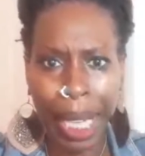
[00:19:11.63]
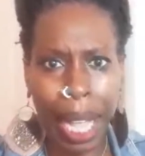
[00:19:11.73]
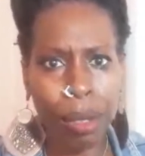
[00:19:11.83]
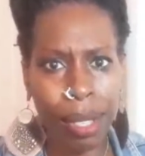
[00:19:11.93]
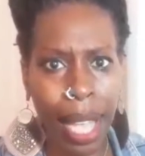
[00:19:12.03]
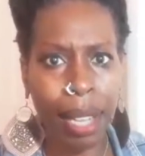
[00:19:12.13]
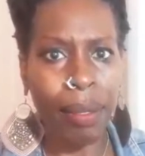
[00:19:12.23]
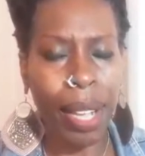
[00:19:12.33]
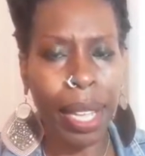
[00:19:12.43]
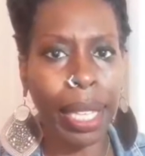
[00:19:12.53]
it outside
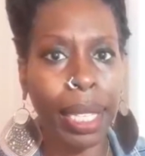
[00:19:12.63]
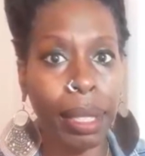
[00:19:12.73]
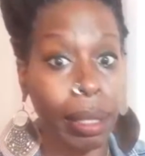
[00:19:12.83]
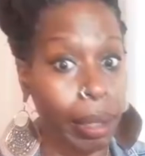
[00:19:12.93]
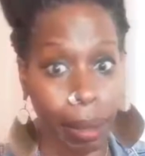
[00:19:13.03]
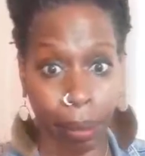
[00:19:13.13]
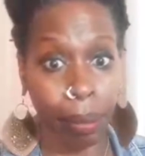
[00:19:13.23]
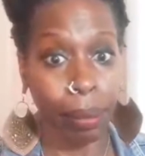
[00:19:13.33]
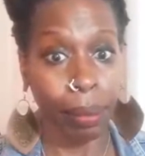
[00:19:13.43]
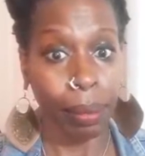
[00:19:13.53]
of our heads.
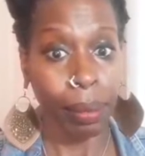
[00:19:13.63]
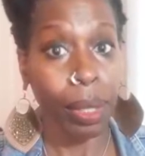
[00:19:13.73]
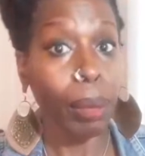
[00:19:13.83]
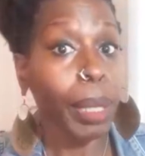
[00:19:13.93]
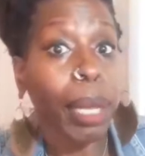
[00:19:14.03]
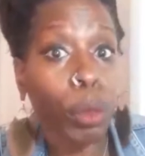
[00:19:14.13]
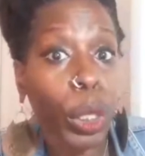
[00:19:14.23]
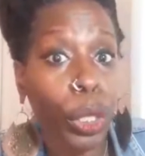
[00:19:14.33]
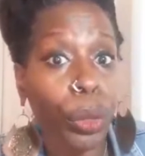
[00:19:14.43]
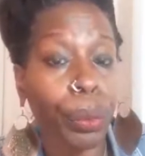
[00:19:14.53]
Sometimes
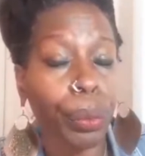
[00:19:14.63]
we do.